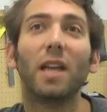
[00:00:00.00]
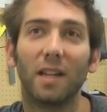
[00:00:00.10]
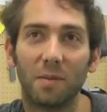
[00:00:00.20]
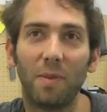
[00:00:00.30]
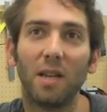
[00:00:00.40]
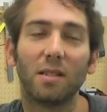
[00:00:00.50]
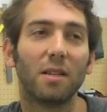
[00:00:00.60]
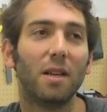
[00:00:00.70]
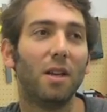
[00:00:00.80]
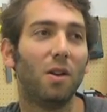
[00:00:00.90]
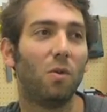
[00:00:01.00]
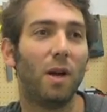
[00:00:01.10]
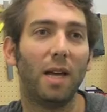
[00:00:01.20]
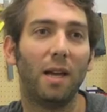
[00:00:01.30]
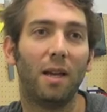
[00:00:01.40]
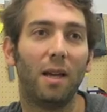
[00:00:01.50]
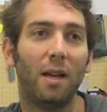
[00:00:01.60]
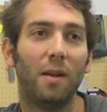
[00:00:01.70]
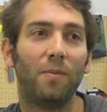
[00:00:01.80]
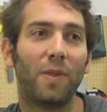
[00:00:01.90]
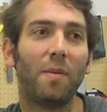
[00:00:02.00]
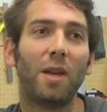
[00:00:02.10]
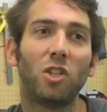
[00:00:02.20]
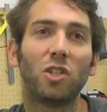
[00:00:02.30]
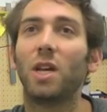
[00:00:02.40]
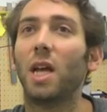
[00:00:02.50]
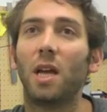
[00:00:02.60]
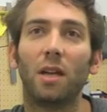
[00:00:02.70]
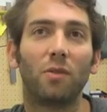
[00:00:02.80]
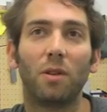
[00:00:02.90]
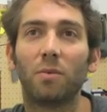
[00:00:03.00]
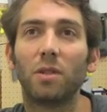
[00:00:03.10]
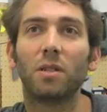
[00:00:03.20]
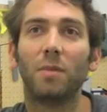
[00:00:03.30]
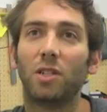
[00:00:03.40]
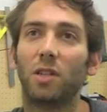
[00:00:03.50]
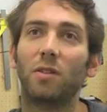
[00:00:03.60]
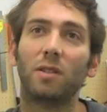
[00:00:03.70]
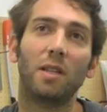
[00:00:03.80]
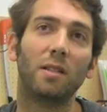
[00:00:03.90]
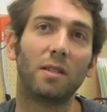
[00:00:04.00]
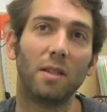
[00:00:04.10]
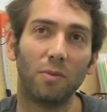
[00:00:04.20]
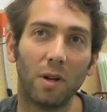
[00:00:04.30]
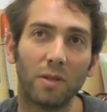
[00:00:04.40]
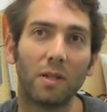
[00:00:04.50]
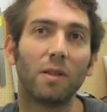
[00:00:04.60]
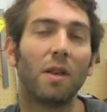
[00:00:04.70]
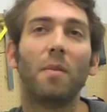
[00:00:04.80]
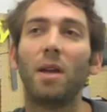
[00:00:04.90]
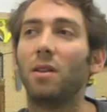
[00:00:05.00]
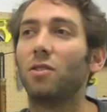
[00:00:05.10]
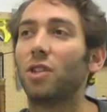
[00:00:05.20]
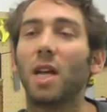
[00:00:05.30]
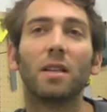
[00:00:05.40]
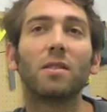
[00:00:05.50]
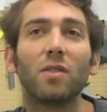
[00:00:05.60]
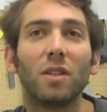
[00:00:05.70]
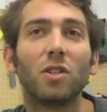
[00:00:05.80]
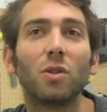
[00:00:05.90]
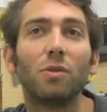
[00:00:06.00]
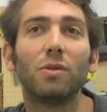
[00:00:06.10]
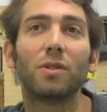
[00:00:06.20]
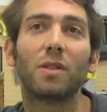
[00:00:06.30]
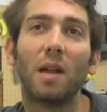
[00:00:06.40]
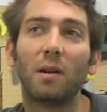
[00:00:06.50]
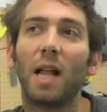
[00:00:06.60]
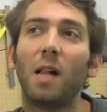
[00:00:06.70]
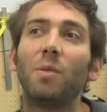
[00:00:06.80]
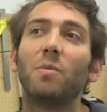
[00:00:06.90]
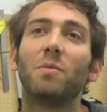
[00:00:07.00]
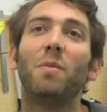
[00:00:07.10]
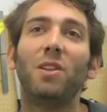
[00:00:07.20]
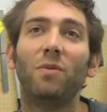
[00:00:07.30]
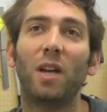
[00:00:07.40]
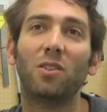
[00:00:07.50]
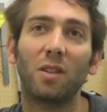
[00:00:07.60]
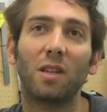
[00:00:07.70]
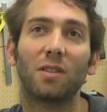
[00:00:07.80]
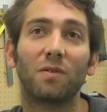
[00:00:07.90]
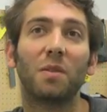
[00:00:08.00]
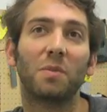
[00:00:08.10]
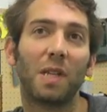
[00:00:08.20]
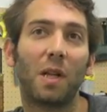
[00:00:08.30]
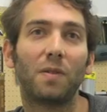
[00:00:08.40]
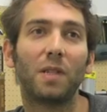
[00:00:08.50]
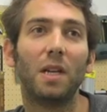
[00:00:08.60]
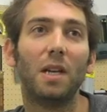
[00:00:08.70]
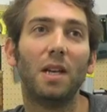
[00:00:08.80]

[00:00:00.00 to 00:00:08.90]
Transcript: in a space where they may share a 3D printer, may share a CNC router, they may share the tools that will help them to manufacture things for themselves.